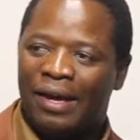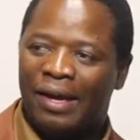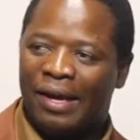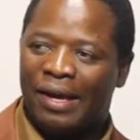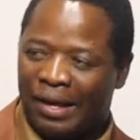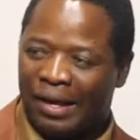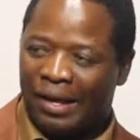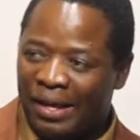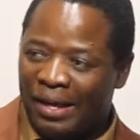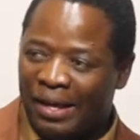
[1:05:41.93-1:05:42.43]

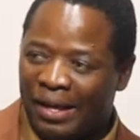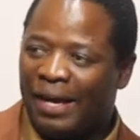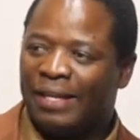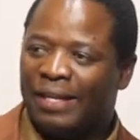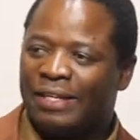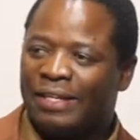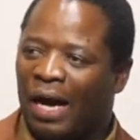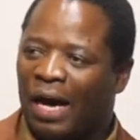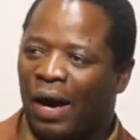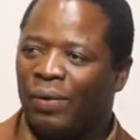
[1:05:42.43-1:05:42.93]
here
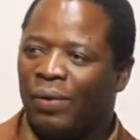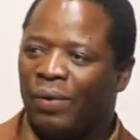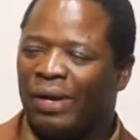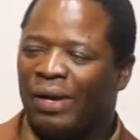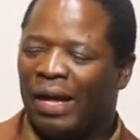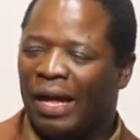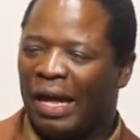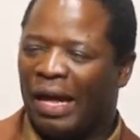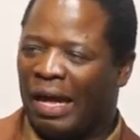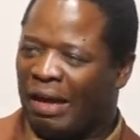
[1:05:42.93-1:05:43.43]
in
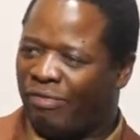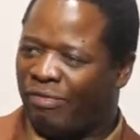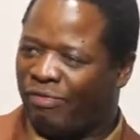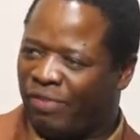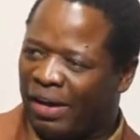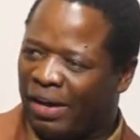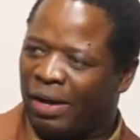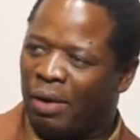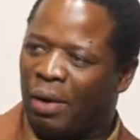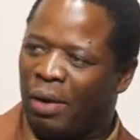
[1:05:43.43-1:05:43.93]
town a
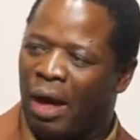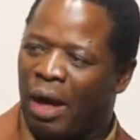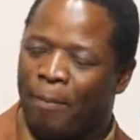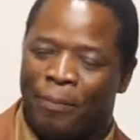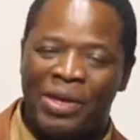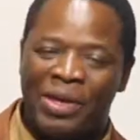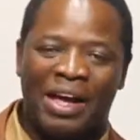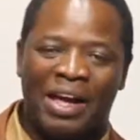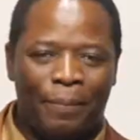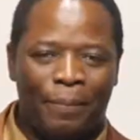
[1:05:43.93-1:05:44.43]

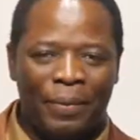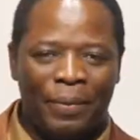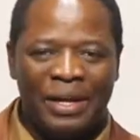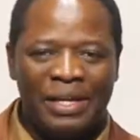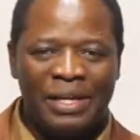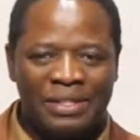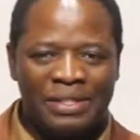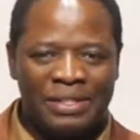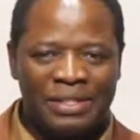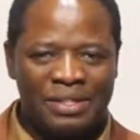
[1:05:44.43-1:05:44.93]
bigger
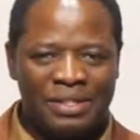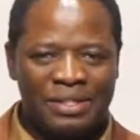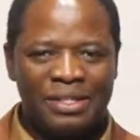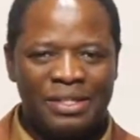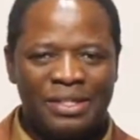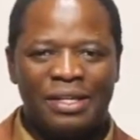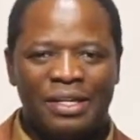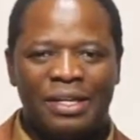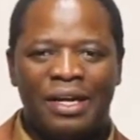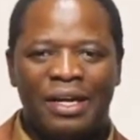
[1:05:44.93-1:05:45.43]
place
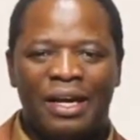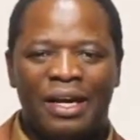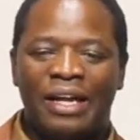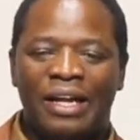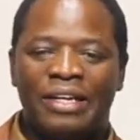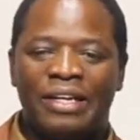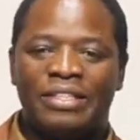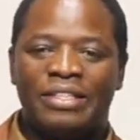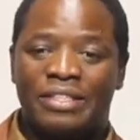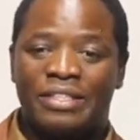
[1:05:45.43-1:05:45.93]

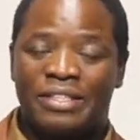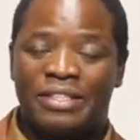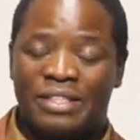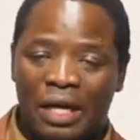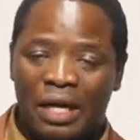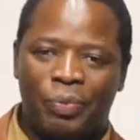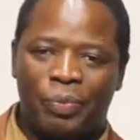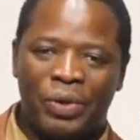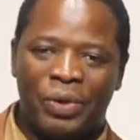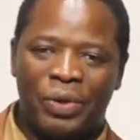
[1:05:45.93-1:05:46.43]
and
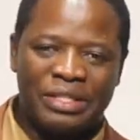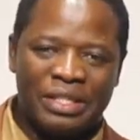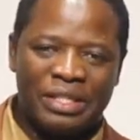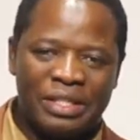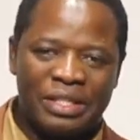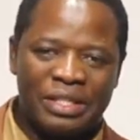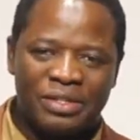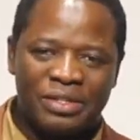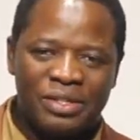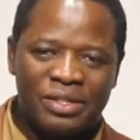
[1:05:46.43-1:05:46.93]
start
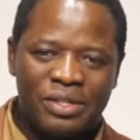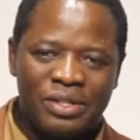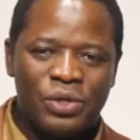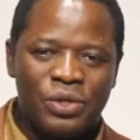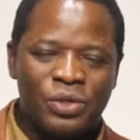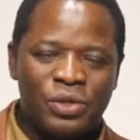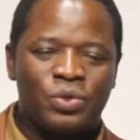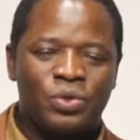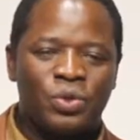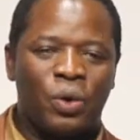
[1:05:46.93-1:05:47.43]
building.
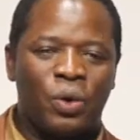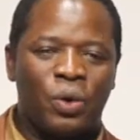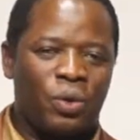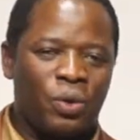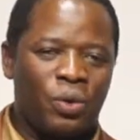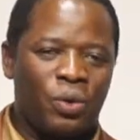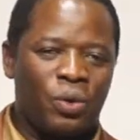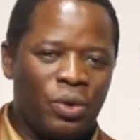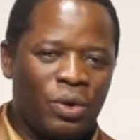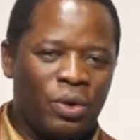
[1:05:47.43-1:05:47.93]
So
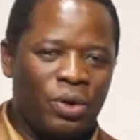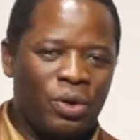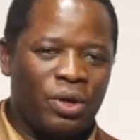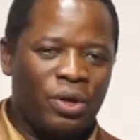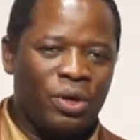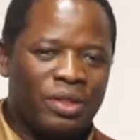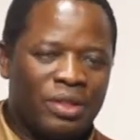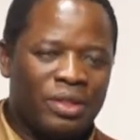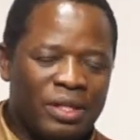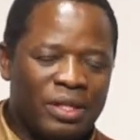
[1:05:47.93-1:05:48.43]

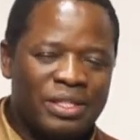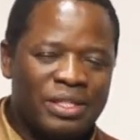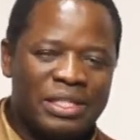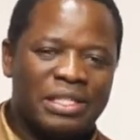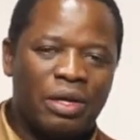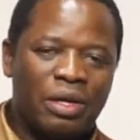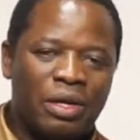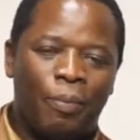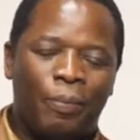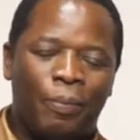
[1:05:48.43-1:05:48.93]
this
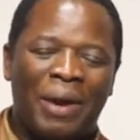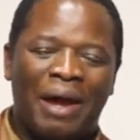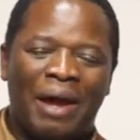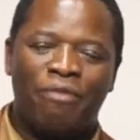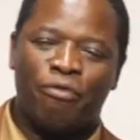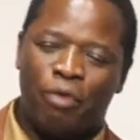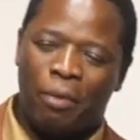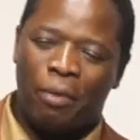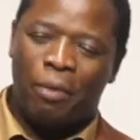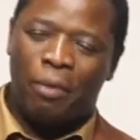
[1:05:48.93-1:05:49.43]
is our
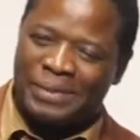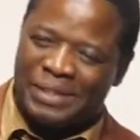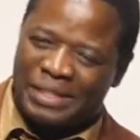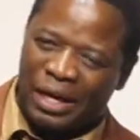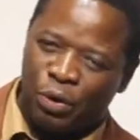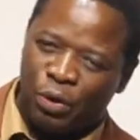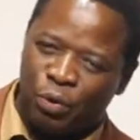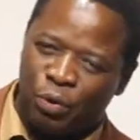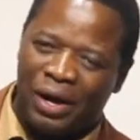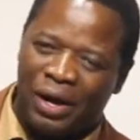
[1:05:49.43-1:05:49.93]
plan from
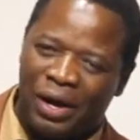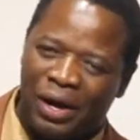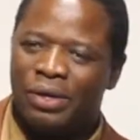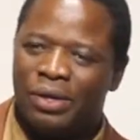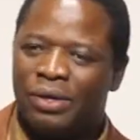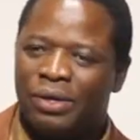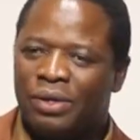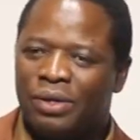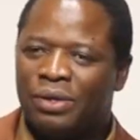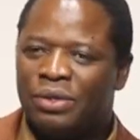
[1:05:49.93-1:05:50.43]
January,
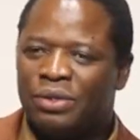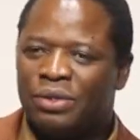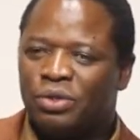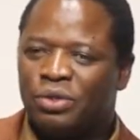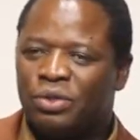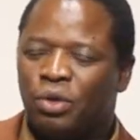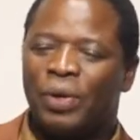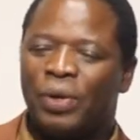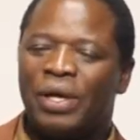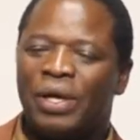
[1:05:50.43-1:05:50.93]

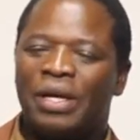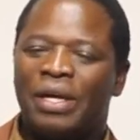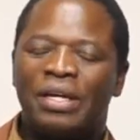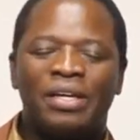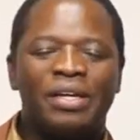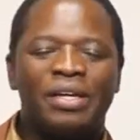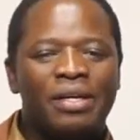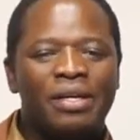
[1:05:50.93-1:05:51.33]
to be